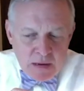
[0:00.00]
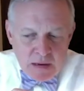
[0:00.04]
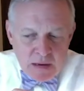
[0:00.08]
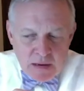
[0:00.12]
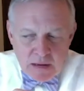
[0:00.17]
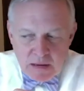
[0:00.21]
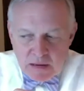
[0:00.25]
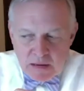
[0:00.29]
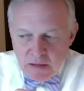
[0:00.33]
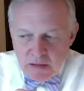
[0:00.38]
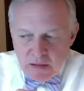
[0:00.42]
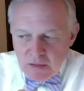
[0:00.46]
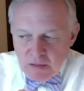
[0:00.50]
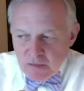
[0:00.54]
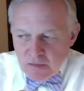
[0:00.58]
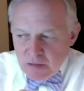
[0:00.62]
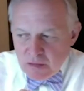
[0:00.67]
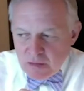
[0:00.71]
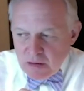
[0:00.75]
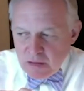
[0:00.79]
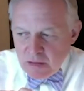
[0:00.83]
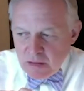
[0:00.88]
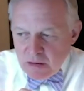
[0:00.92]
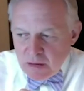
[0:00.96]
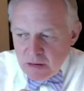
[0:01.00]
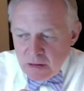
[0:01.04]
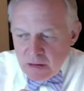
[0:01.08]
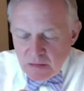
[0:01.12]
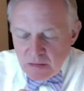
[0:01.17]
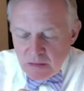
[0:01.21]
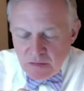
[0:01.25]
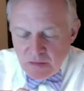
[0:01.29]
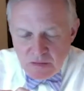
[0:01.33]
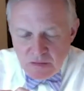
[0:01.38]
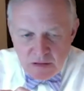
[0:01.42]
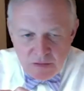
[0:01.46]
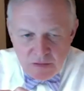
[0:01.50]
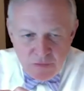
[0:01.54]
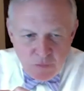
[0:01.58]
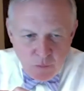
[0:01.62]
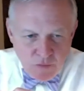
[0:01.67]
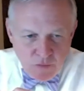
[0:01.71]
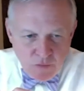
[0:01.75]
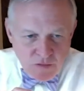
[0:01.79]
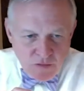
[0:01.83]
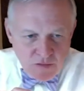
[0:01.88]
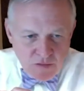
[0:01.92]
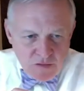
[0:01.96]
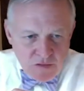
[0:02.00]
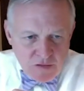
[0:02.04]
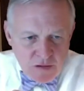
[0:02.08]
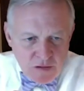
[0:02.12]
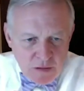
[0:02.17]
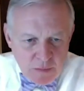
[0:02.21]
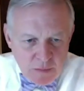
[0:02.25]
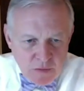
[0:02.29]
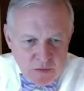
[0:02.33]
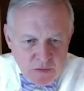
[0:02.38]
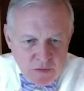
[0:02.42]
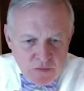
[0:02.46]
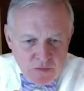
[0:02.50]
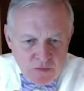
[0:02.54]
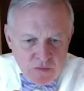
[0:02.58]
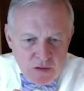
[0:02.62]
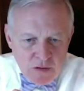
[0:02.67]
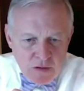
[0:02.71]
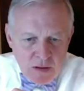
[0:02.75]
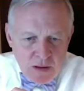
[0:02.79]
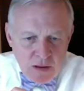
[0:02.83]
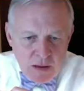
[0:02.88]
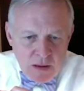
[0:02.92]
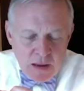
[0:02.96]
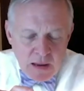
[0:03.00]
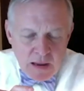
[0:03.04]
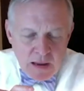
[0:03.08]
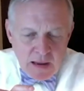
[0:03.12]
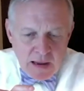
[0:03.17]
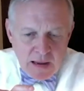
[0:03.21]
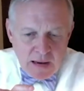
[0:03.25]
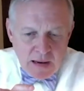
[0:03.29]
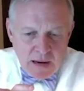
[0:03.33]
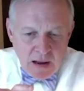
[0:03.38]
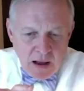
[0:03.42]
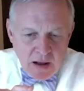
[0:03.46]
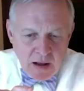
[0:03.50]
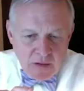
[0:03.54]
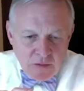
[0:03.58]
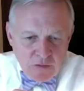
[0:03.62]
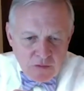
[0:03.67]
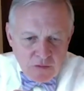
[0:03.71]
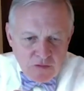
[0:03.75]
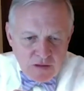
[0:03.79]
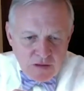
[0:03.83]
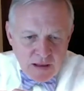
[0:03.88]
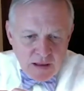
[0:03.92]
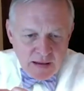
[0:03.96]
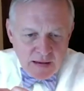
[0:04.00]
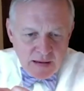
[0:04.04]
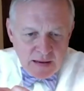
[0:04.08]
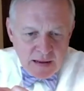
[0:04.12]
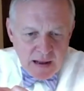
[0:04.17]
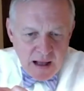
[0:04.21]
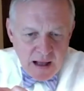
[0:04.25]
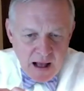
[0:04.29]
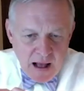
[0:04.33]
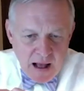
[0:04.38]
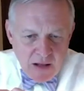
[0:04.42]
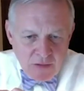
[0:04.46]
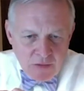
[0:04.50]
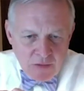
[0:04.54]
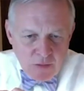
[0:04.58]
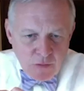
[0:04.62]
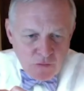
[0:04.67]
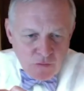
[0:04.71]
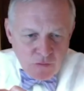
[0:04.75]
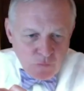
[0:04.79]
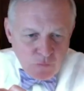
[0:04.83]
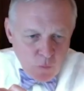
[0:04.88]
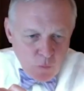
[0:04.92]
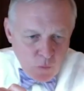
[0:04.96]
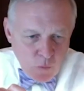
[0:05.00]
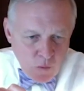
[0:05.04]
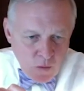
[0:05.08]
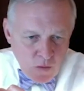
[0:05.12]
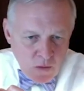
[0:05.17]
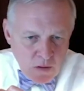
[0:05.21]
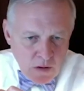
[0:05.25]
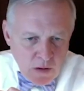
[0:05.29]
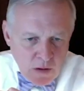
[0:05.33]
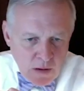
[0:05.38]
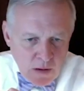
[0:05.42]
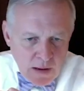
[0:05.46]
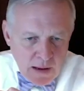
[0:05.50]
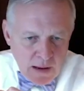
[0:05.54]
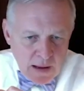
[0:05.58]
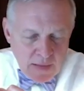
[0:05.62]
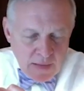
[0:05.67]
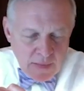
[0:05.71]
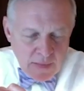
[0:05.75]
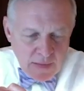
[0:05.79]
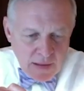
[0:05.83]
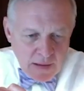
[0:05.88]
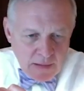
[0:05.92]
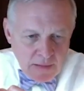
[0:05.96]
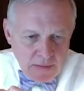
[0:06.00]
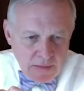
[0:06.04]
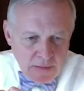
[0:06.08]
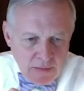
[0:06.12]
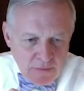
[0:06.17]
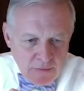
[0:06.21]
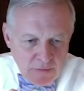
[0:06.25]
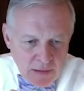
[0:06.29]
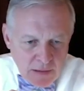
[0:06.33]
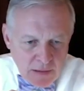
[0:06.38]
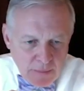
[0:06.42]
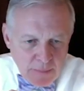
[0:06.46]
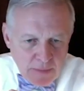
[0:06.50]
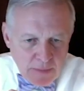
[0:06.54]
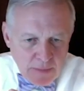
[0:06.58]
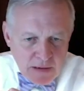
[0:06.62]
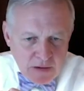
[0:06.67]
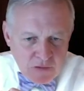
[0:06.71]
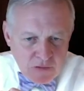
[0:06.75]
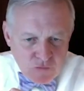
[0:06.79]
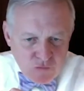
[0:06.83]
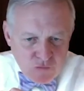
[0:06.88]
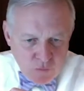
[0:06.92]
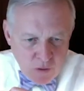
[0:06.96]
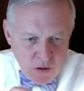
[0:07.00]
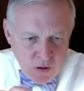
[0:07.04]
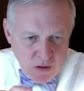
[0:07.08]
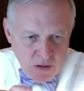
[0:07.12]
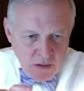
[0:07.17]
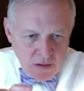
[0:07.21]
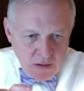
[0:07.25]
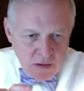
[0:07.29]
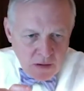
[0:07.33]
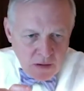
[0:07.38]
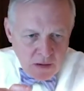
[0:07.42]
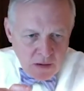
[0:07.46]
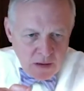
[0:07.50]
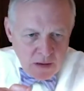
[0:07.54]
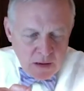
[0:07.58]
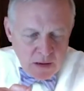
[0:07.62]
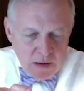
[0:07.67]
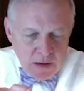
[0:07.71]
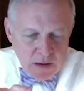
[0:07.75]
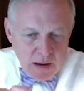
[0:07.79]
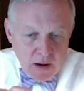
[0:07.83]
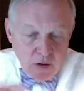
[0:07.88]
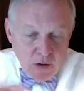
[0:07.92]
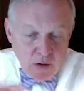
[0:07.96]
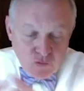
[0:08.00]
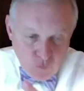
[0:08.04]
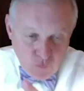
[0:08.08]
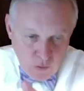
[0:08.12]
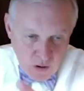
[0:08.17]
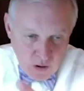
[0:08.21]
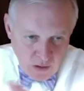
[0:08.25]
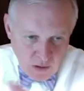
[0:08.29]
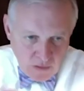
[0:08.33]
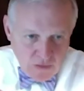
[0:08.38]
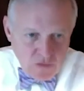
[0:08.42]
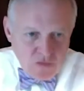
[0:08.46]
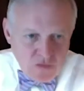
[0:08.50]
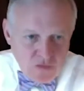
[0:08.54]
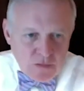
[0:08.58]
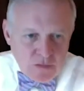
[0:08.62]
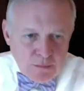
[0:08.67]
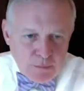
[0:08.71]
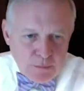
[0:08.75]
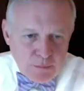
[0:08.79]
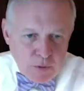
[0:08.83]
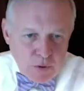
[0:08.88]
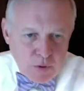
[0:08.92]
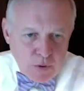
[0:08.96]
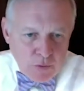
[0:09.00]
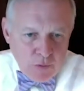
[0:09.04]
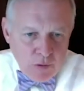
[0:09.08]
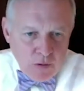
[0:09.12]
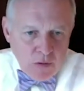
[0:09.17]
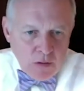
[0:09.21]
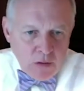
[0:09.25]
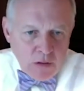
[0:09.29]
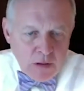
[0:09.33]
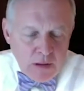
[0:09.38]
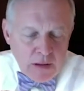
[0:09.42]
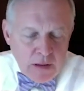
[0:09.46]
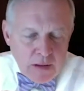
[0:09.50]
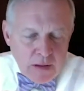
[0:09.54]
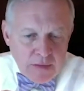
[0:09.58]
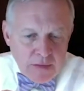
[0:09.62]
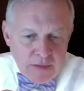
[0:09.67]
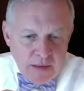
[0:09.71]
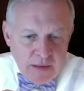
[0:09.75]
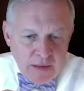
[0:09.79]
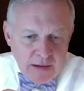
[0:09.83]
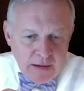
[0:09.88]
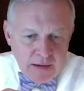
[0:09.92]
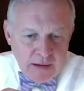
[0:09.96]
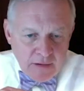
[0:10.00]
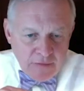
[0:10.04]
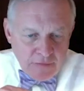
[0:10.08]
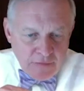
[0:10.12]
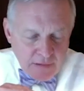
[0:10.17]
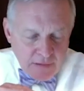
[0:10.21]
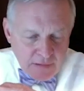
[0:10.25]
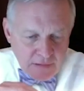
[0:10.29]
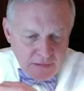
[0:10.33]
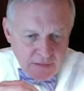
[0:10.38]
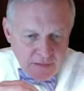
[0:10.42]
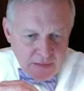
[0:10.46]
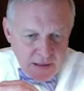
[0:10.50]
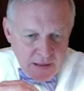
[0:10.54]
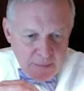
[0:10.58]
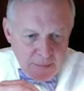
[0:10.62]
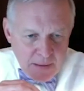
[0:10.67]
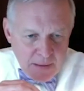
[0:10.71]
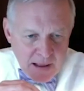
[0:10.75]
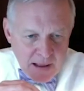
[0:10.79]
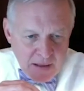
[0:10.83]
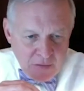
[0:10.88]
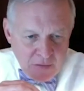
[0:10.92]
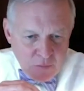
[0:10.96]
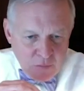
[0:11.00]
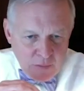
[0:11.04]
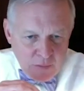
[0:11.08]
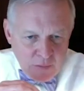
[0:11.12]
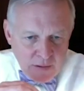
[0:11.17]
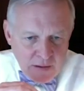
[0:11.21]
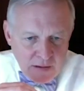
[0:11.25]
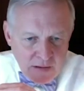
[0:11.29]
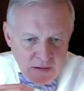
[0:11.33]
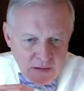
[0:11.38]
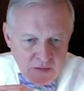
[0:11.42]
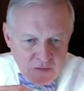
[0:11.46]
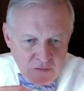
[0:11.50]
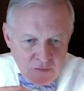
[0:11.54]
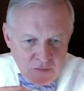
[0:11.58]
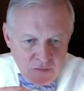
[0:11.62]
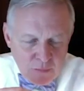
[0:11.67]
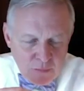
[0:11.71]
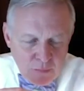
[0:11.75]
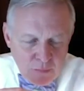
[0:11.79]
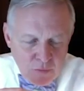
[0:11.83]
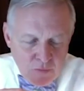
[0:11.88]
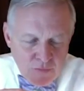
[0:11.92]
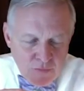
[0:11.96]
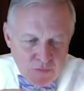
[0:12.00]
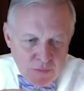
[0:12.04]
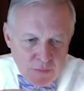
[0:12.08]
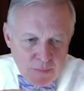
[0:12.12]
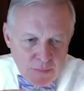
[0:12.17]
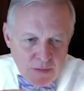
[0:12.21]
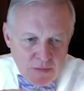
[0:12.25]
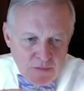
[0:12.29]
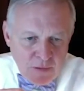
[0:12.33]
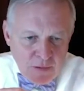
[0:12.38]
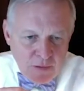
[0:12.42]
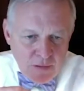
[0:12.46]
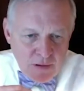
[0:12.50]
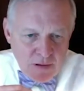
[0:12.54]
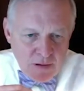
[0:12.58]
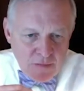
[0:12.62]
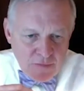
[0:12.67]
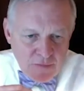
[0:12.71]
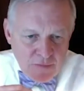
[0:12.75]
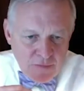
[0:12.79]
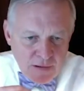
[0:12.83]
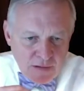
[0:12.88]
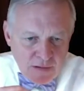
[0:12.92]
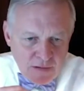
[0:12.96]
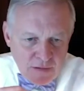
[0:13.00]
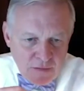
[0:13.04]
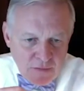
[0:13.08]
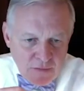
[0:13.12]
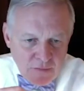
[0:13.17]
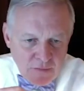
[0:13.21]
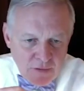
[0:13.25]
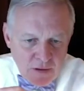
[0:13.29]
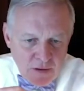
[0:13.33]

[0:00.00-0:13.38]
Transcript: is the CDK4/6 inhibitors and understanding how those work and then developing a drugs, plural, that affected that pathway has proven to be very effective